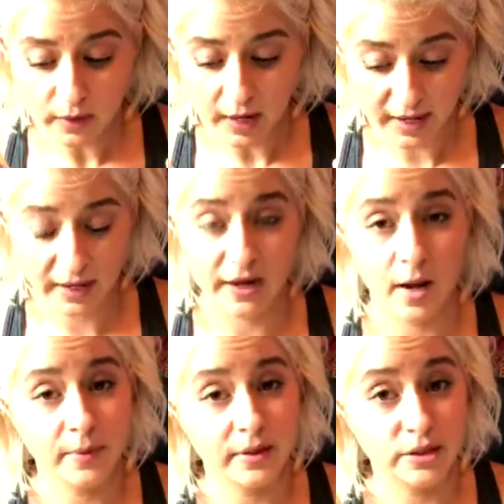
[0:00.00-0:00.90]

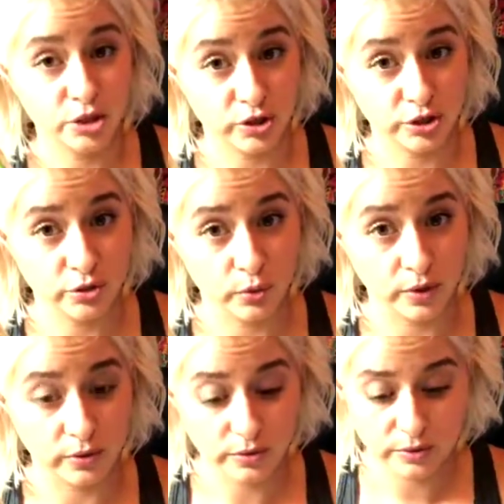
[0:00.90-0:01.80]
economically stretch your
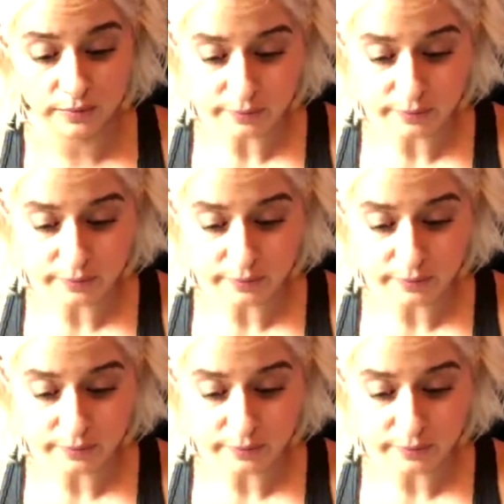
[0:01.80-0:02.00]
oils.